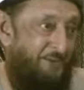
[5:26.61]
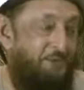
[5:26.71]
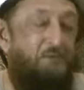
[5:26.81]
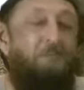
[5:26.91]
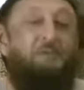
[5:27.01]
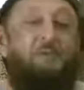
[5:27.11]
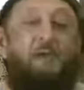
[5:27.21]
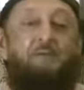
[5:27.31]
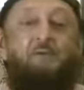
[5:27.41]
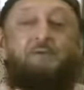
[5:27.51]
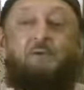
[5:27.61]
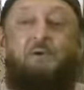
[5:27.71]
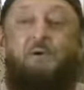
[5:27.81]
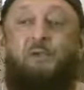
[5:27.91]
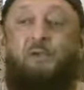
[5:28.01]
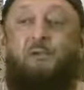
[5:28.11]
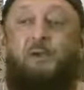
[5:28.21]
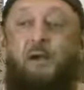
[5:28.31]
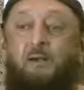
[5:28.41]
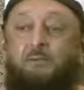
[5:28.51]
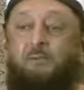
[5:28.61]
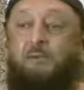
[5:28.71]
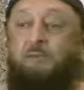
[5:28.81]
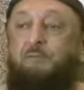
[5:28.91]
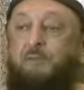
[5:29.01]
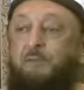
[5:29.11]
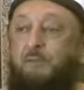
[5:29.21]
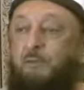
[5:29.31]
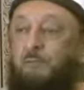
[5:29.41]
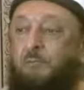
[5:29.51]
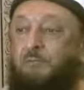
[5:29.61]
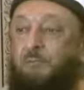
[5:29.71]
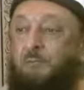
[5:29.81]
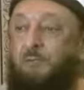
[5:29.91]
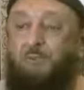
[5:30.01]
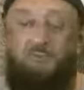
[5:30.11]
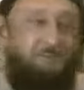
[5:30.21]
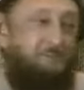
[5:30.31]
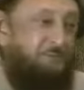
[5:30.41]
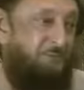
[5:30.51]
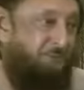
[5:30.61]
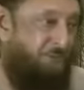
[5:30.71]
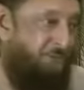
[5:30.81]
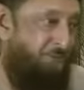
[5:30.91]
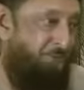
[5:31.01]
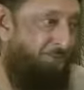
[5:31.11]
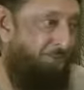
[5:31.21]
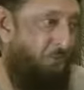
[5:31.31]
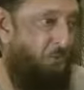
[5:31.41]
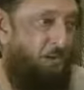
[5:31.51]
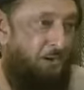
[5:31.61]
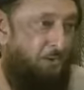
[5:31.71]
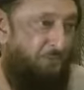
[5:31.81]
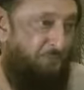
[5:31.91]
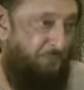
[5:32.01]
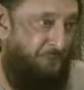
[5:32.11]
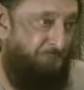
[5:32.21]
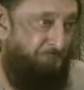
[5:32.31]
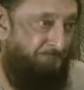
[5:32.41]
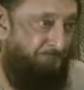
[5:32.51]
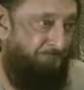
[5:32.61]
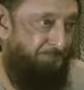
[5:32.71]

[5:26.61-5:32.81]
And you must have a joy in your heart to live with your own Muslim brothers and sisters. Don't run away from them.